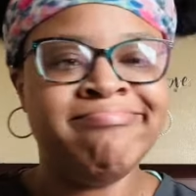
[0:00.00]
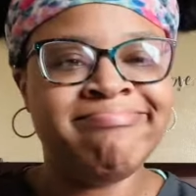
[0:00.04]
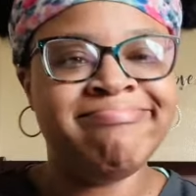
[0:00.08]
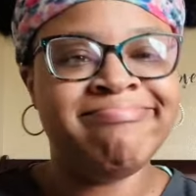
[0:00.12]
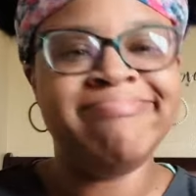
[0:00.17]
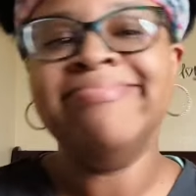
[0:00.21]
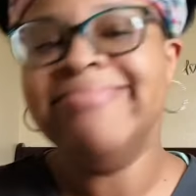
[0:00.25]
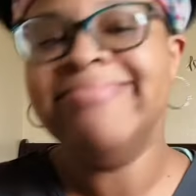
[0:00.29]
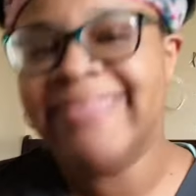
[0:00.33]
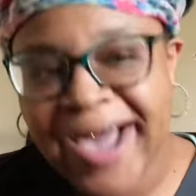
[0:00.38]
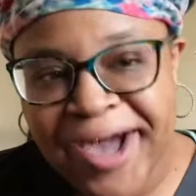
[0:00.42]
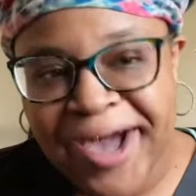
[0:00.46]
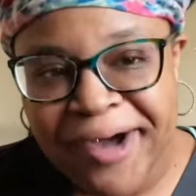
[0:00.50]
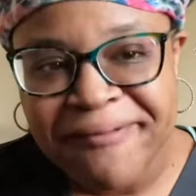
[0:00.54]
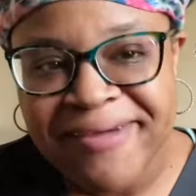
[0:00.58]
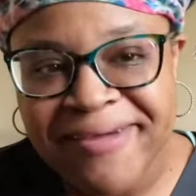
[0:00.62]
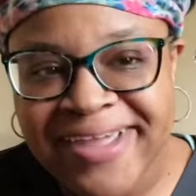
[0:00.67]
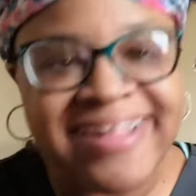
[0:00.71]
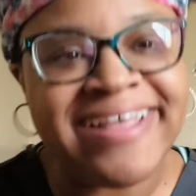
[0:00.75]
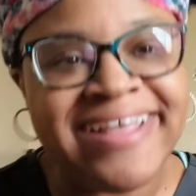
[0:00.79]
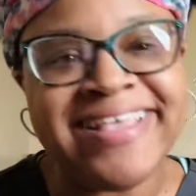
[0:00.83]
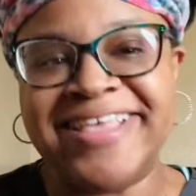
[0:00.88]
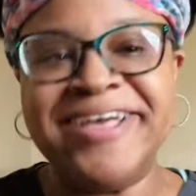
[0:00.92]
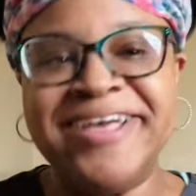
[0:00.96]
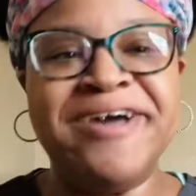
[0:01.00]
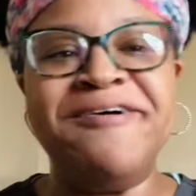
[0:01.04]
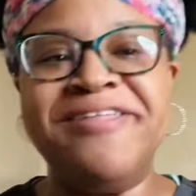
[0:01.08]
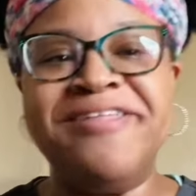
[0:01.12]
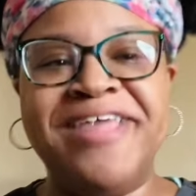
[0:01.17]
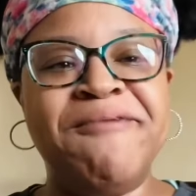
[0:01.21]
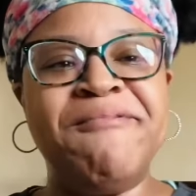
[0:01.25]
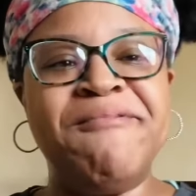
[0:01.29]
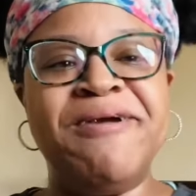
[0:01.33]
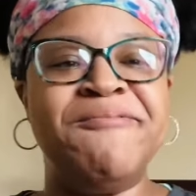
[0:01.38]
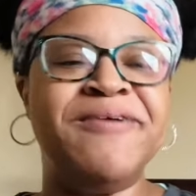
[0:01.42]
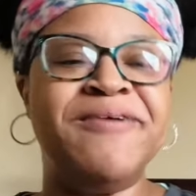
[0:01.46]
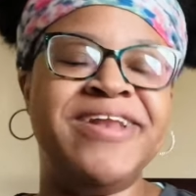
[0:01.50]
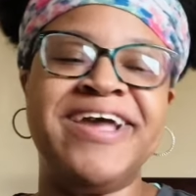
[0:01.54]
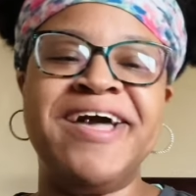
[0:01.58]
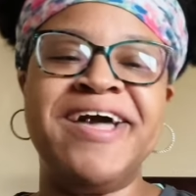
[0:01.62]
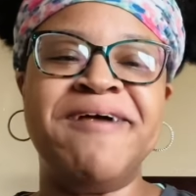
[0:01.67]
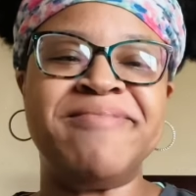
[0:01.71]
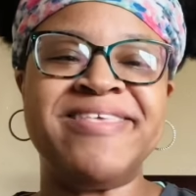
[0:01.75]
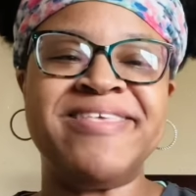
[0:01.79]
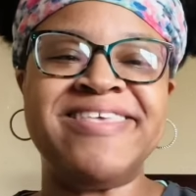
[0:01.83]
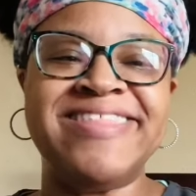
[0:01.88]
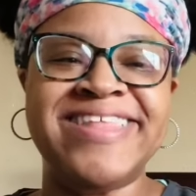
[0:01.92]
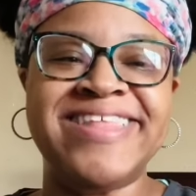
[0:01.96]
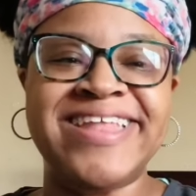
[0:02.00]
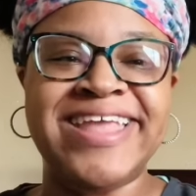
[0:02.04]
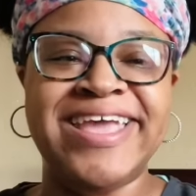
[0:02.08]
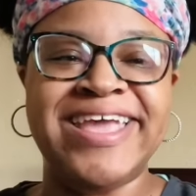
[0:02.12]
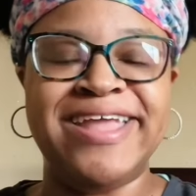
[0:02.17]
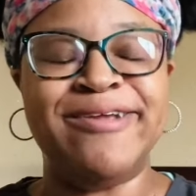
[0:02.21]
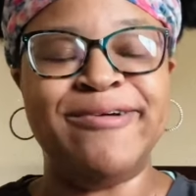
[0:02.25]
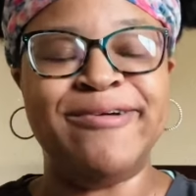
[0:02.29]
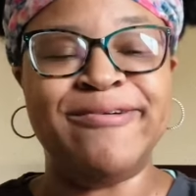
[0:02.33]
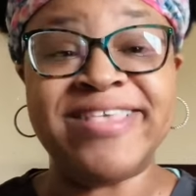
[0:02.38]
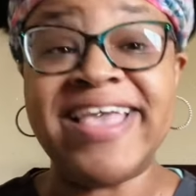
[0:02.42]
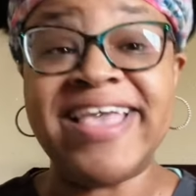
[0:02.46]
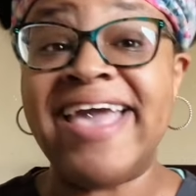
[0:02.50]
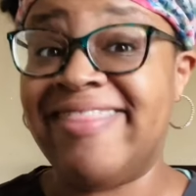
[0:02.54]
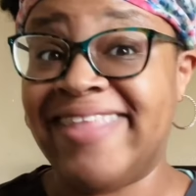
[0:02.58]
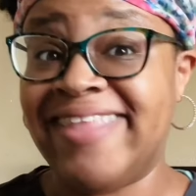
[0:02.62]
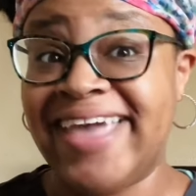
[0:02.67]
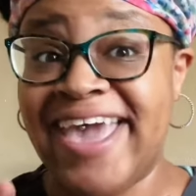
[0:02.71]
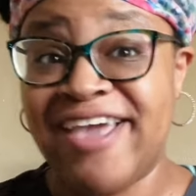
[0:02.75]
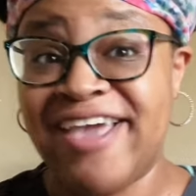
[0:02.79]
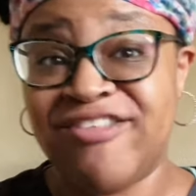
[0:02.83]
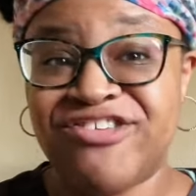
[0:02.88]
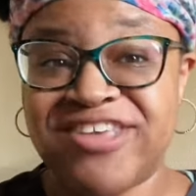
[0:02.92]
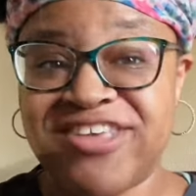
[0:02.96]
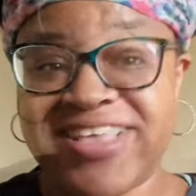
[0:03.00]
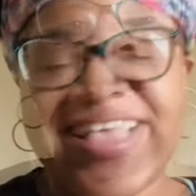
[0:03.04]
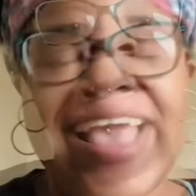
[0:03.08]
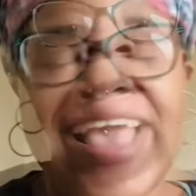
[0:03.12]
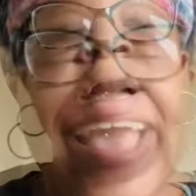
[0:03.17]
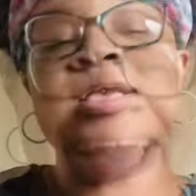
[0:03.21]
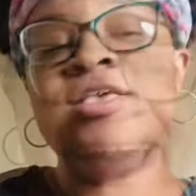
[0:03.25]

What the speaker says: no, it doesn't go that way when it comes to the needles and the gauges.